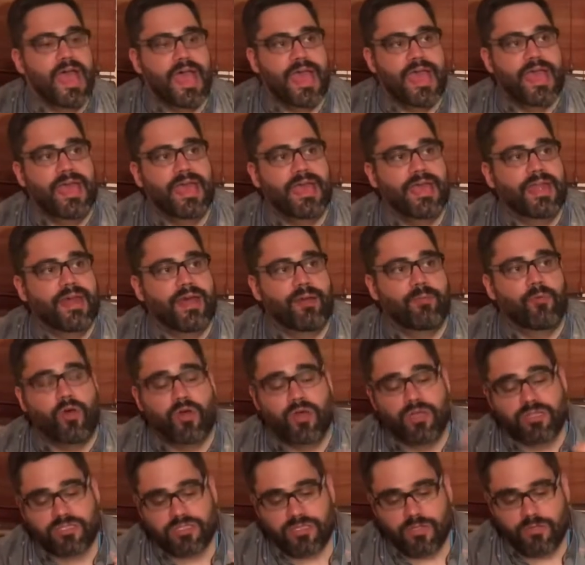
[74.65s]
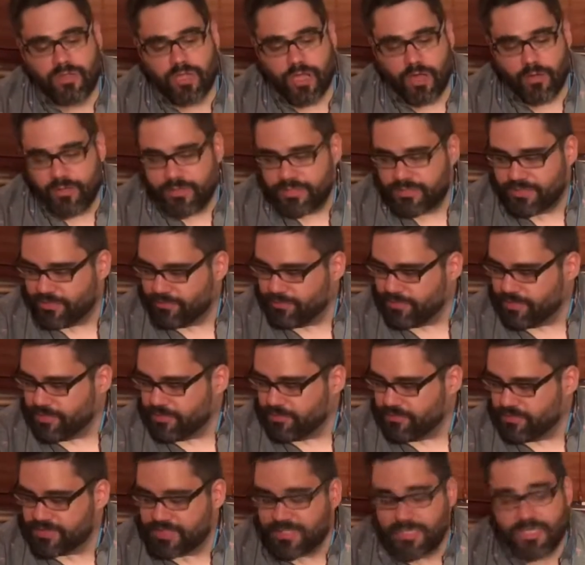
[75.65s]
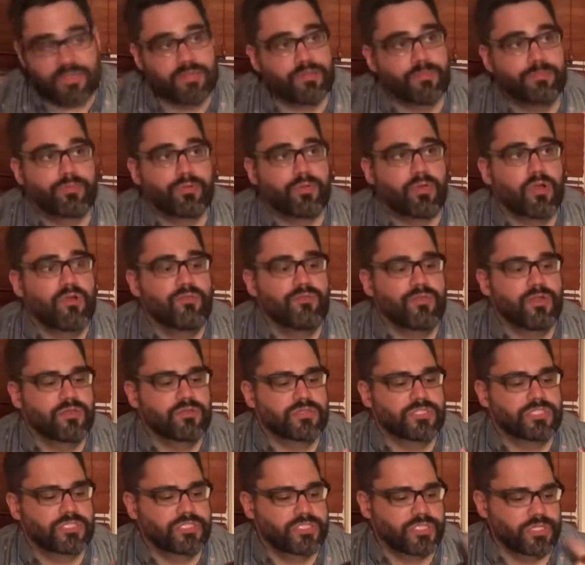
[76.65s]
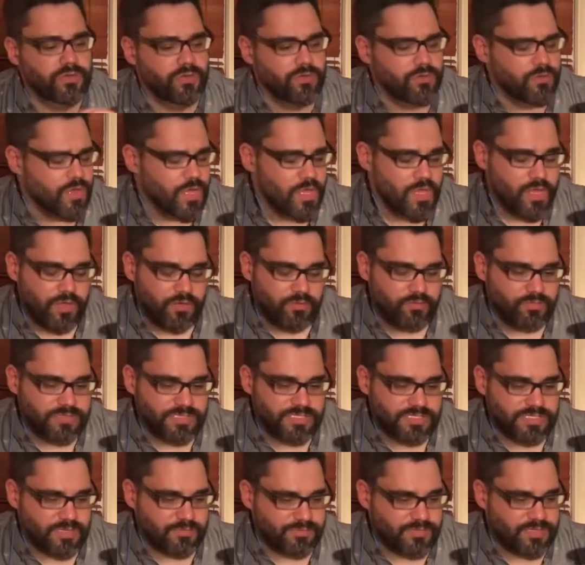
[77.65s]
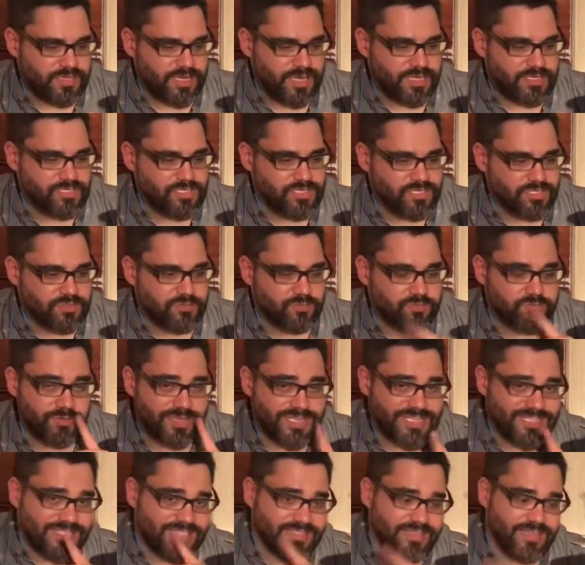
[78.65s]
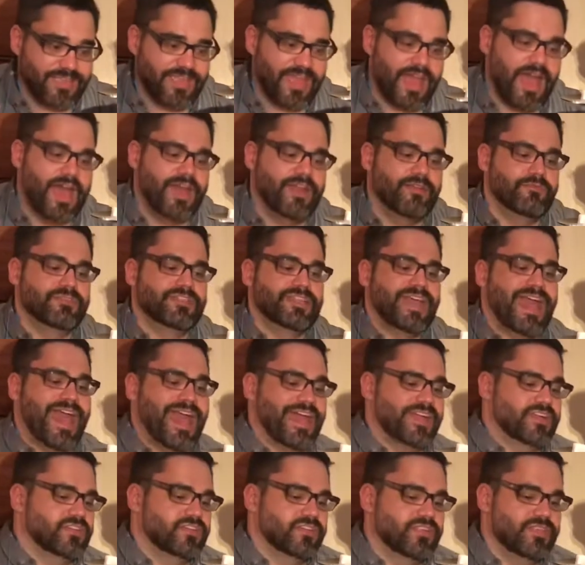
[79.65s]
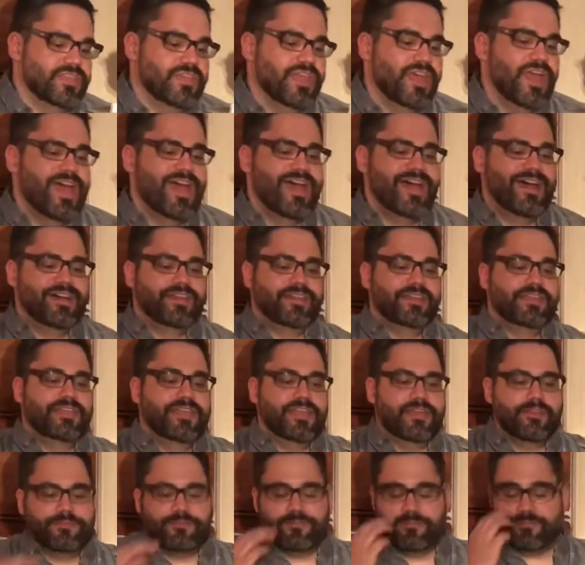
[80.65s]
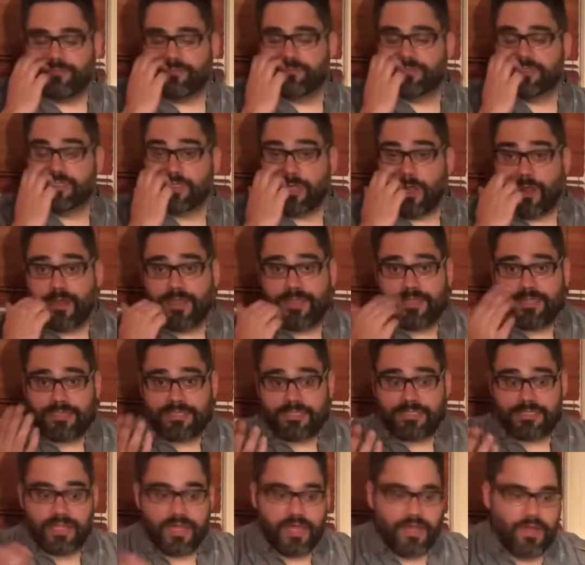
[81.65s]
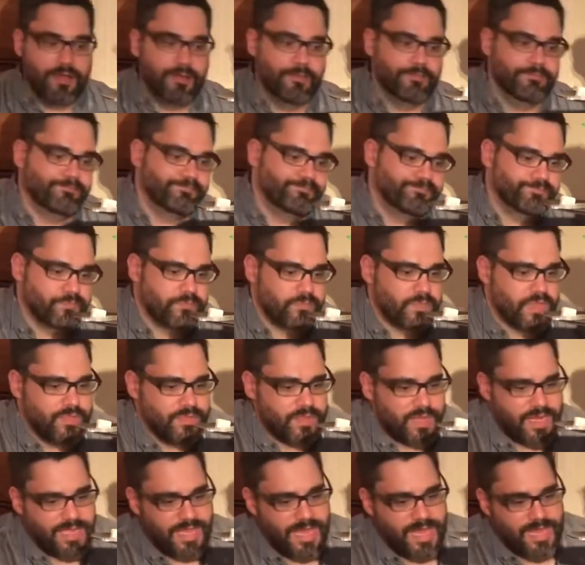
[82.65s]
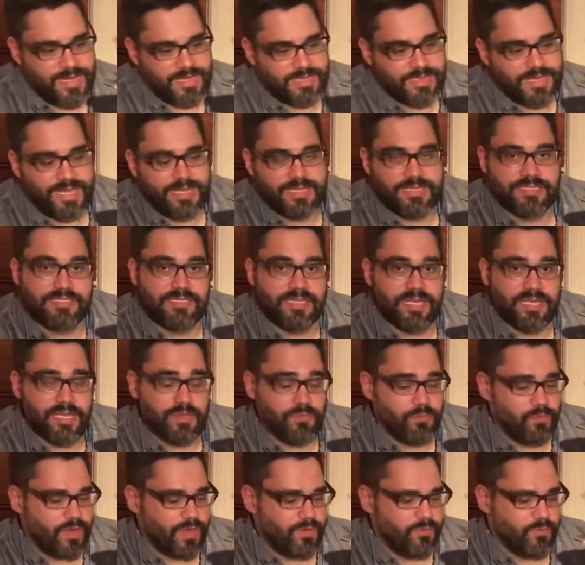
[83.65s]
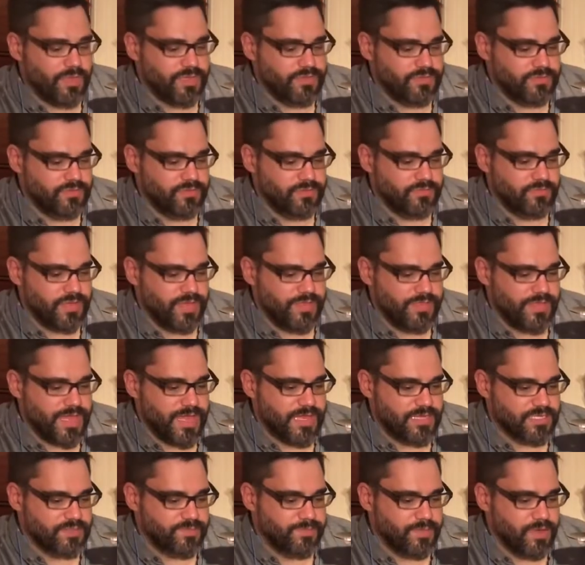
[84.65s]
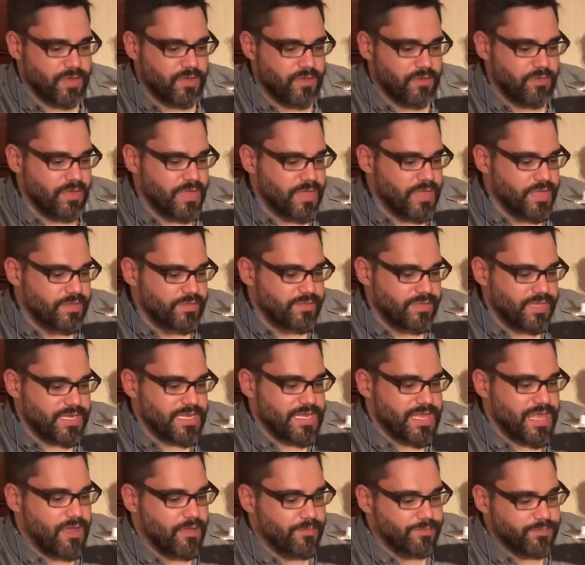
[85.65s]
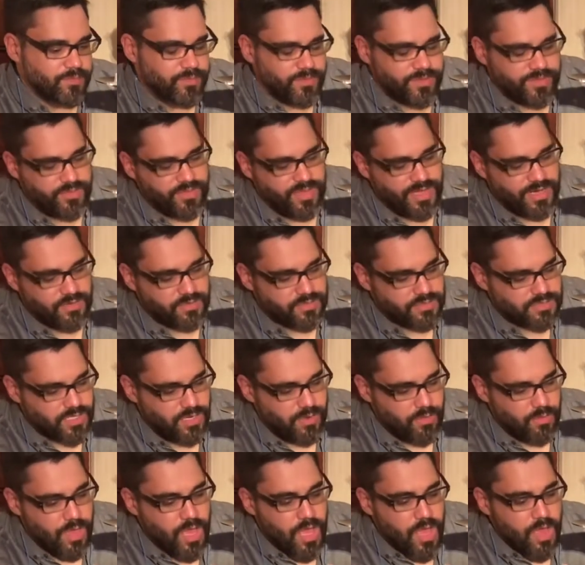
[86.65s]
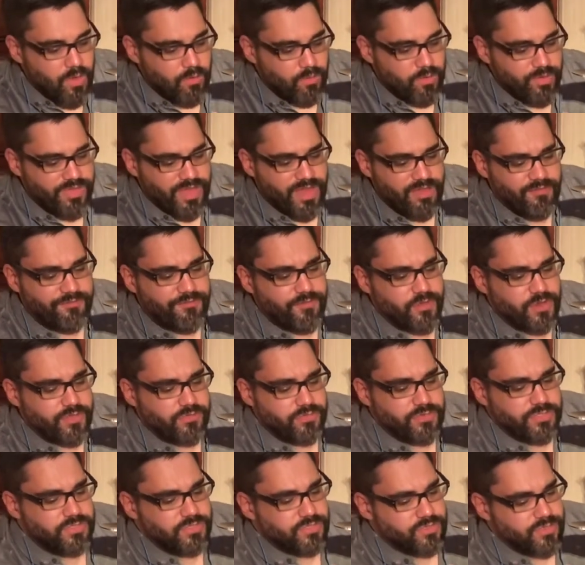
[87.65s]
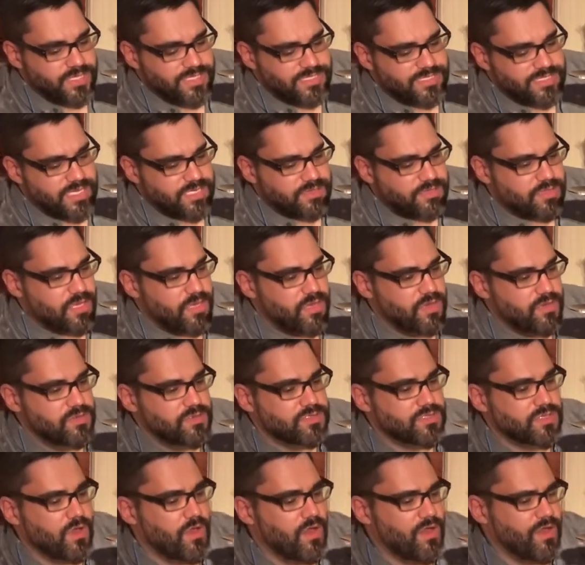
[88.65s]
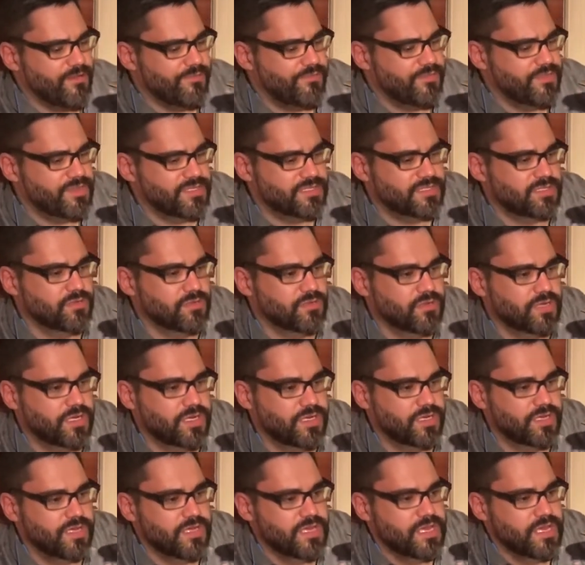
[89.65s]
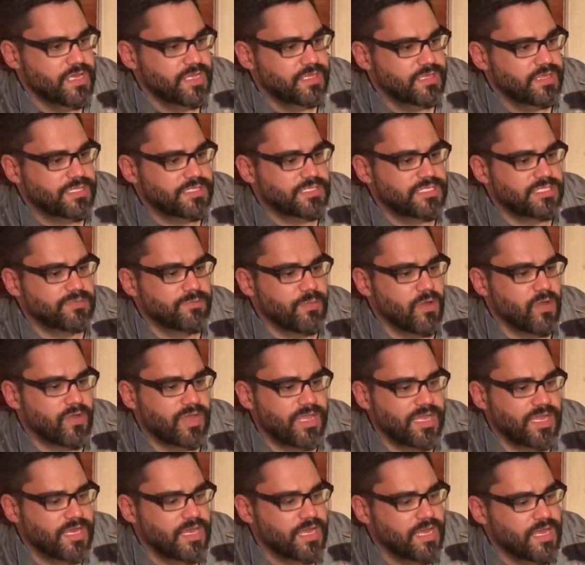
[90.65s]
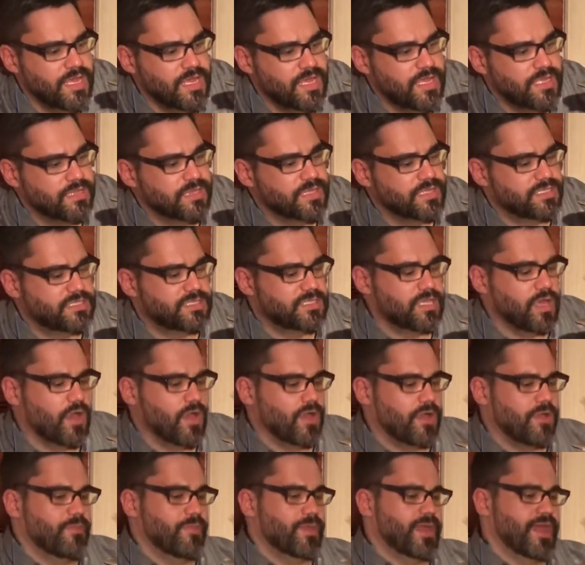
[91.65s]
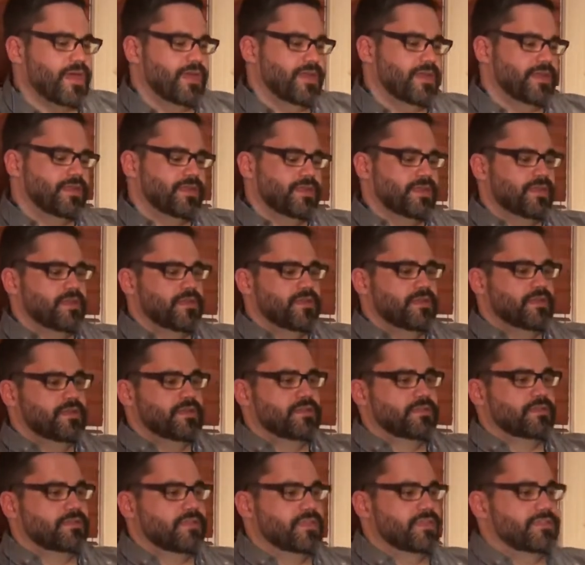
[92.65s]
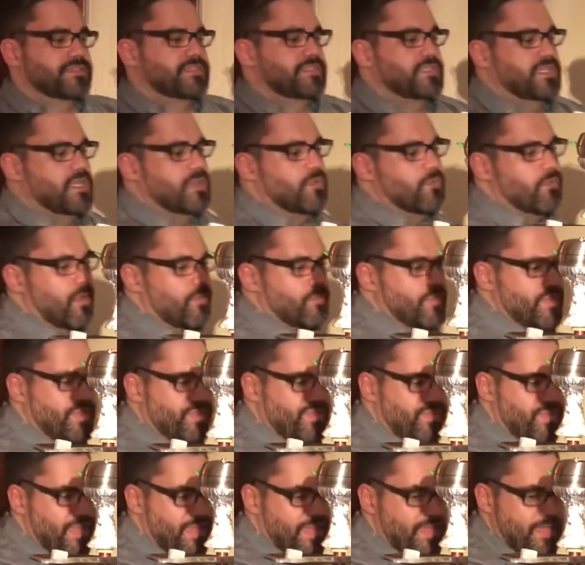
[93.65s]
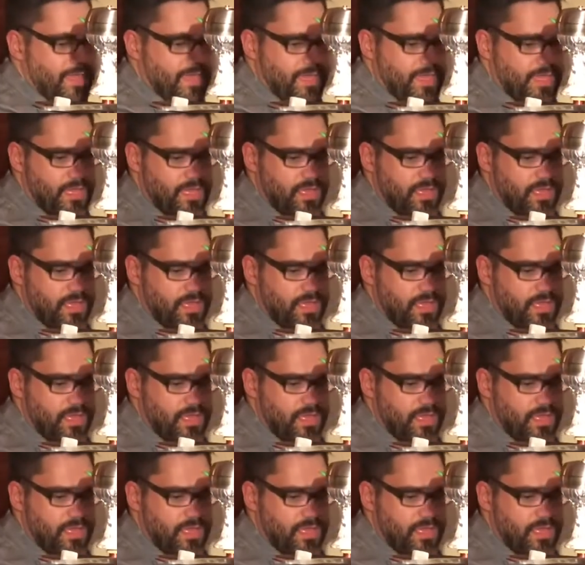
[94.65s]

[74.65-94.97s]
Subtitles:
And I'm also going to be using the Provost 2, which is something that I just recently got and was actually a gift from Sarkis that I got in Atlantic City when I went to the expo that he helped with there. So without further ado, let's get the hose off of this hookah. Let's smoke it. Let's talk about it. Let's see what we think.